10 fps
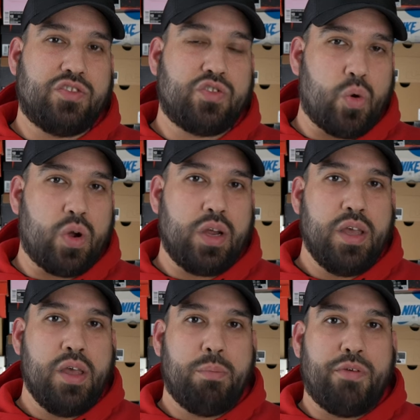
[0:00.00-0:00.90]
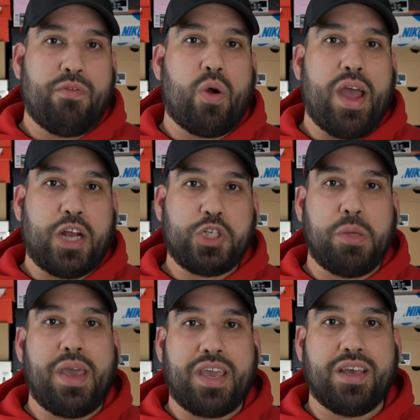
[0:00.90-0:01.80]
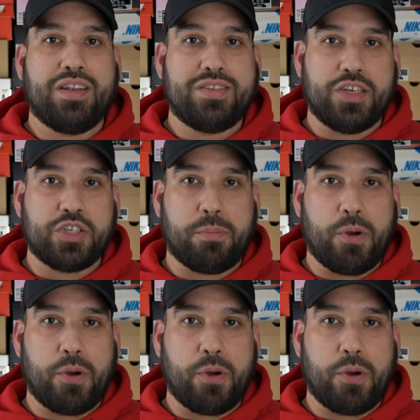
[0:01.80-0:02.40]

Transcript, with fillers: store before actually making a decision to